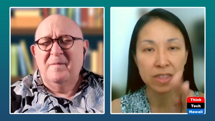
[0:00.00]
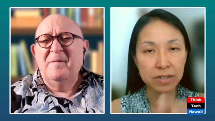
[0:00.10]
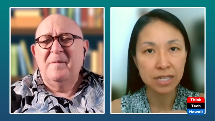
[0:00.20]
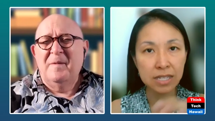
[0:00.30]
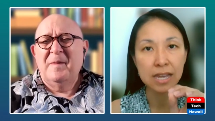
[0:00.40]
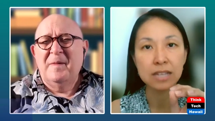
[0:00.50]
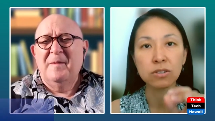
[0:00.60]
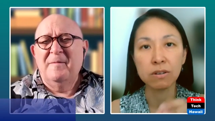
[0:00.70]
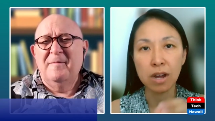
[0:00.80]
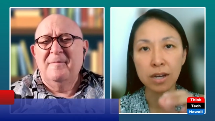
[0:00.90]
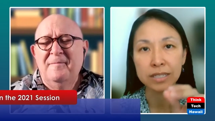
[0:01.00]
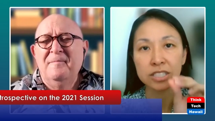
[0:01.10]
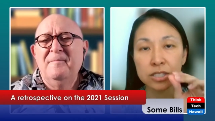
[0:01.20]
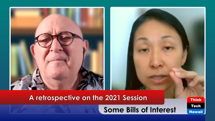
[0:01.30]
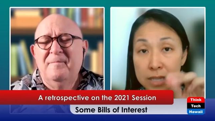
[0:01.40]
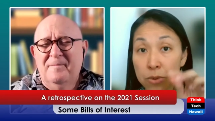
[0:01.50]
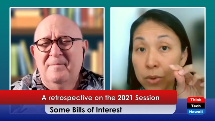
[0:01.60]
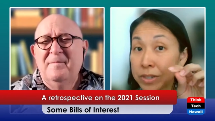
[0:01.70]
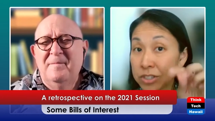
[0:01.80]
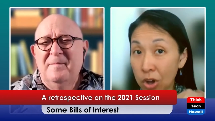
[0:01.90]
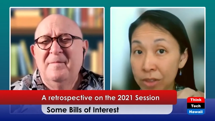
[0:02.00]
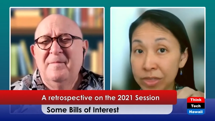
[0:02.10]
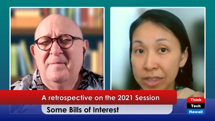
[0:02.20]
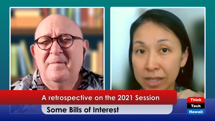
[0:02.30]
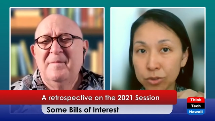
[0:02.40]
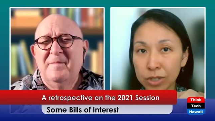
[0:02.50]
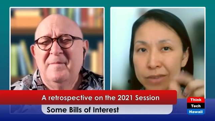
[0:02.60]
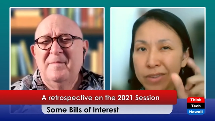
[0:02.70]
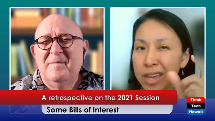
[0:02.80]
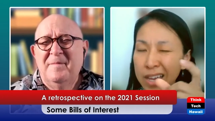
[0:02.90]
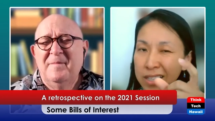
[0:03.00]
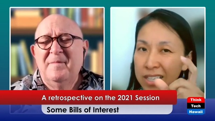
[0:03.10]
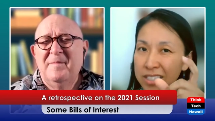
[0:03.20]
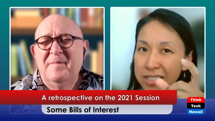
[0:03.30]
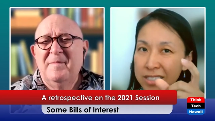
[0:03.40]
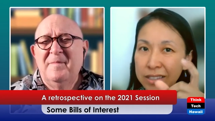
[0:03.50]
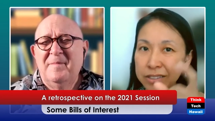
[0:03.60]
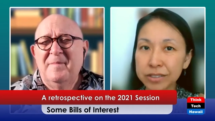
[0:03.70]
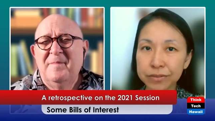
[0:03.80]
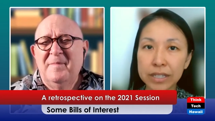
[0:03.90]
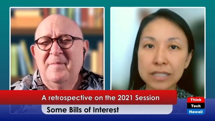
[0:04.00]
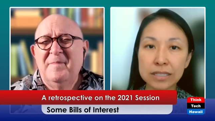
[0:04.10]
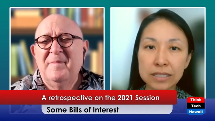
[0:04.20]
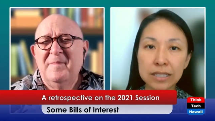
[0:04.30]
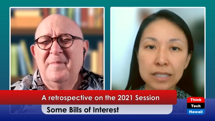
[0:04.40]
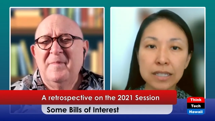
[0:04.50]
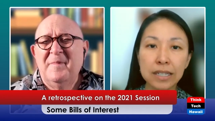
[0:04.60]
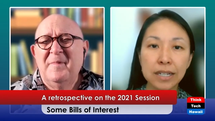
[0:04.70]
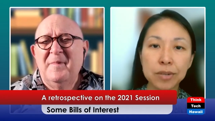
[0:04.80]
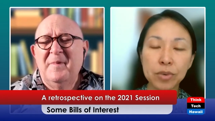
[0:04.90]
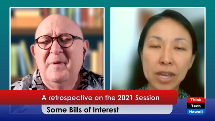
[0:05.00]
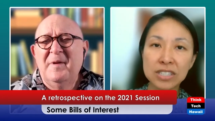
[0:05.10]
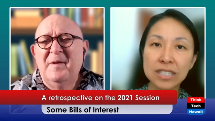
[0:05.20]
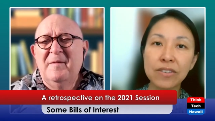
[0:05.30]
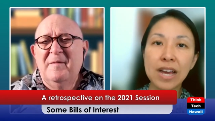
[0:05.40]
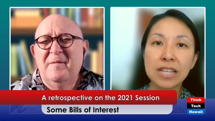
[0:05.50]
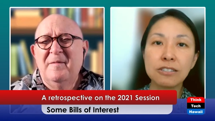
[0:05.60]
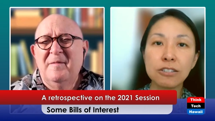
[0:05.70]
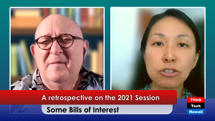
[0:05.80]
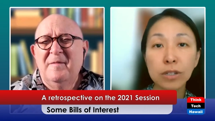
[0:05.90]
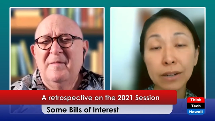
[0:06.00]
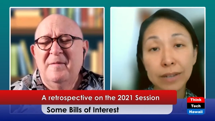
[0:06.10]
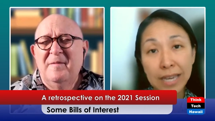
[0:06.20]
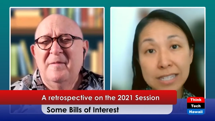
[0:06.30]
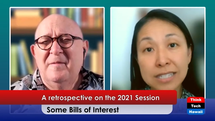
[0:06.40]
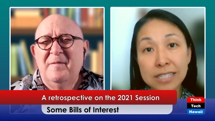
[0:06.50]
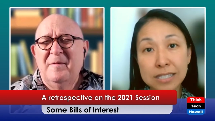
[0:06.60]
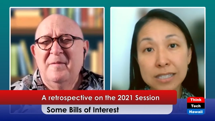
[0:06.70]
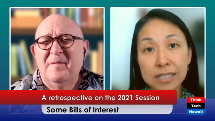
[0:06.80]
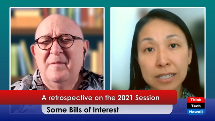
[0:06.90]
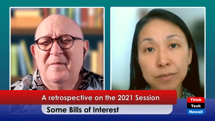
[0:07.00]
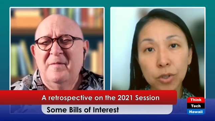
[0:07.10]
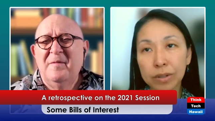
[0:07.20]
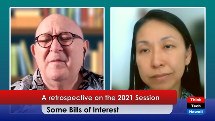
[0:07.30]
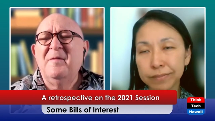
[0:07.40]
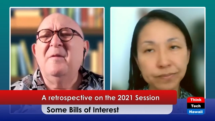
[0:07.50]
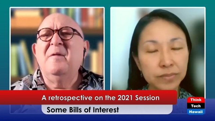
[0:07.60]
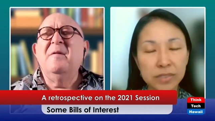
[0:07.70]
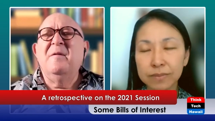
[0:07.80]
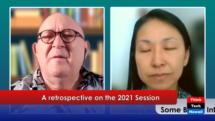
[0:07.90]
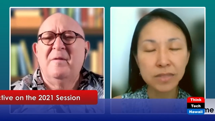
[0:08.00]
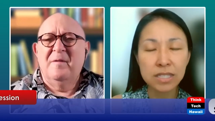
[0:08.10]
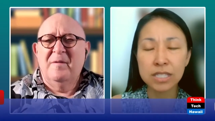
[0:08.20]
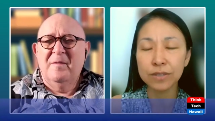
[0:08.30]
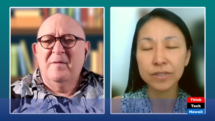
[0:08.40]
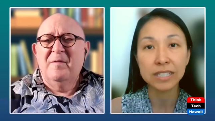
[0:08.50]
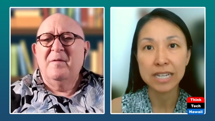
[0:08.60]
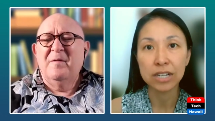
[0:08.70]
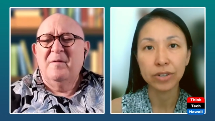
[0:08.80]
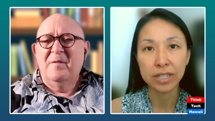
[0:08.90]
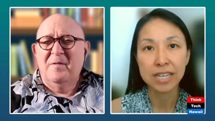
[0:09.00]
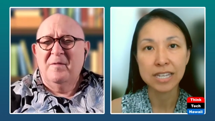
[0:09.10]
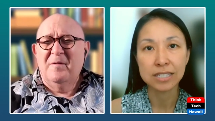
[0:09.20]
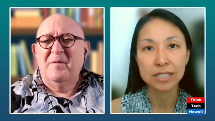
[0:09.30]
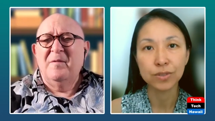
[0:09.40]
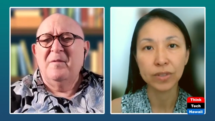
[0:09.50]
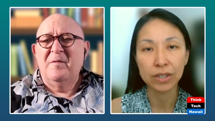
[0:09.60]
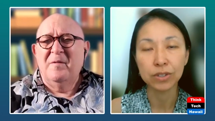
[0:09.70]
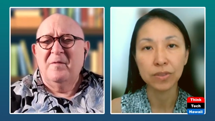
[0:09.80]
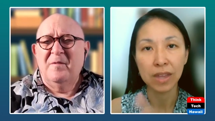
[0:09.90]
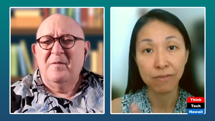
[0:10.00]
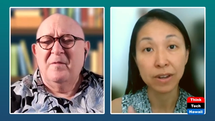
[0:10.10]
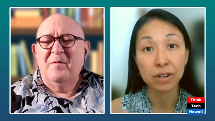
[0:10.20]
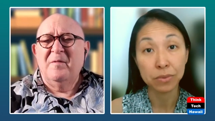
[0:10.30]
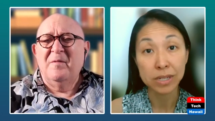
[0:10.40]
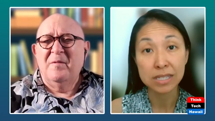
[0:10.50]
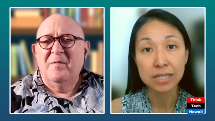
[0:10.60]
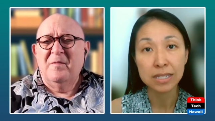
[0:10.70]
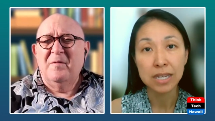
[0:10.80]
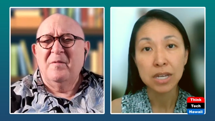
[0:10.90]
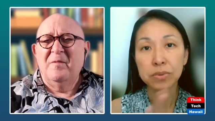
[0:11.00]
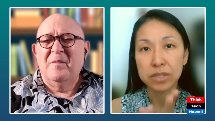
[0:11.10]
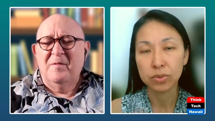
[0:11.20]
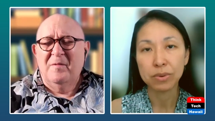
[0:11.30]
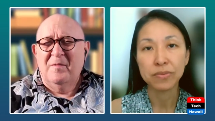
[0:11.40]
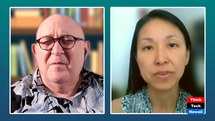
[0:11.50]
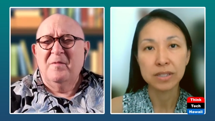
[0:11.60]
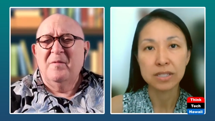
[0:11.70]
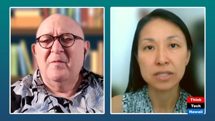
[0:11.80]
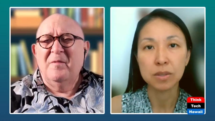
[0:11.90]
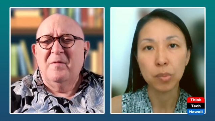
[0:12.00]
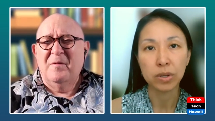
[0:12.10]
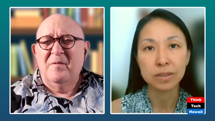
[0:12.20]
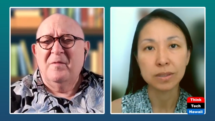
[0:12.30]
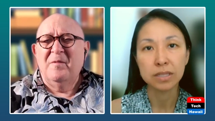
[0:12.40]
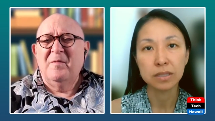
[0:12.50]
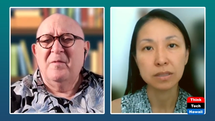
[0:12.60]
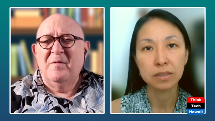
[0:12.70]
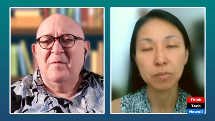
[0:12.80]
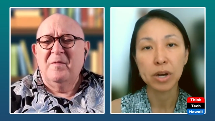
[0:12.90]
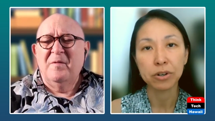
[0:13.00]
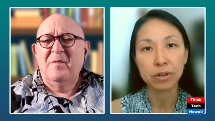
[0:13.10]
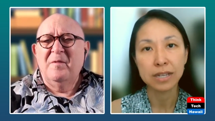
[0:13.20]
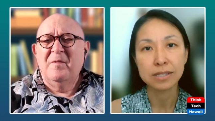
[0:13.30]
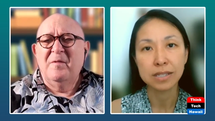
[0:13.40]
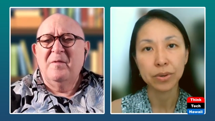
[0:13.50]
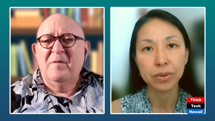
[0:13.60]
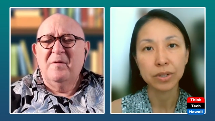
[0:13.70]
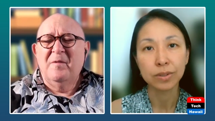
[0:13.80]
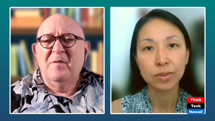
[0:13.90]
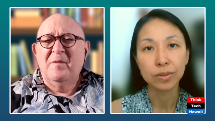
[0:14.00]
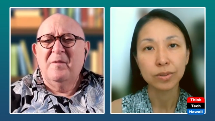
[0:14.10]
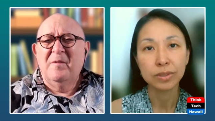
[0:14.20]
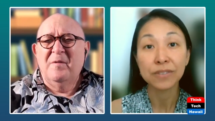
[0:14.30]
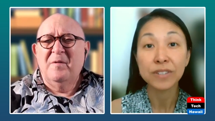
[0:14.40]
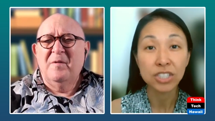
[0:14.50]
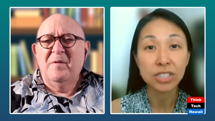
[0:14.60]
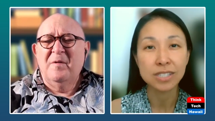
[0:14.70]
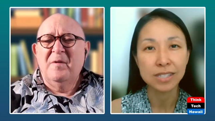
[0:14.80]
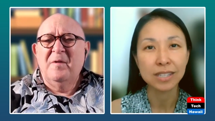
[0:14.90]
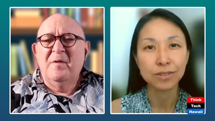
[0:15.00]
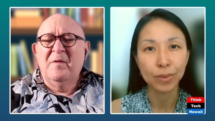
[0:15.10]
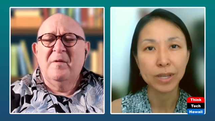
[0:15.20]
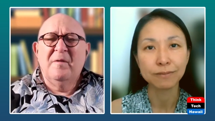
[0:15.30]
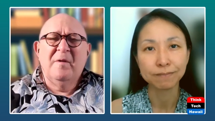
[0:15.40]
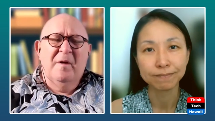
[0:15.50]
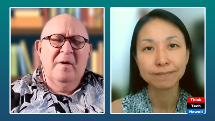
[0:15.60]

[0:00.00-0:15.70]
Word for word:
Speaker 1: there was an intent or knowledge to take what was on the thumb drive and not just that little device. We actually have had to turn down cases or severely downgrade cases for that very reason, which is why we felt this is important to modernize our definitions in this way.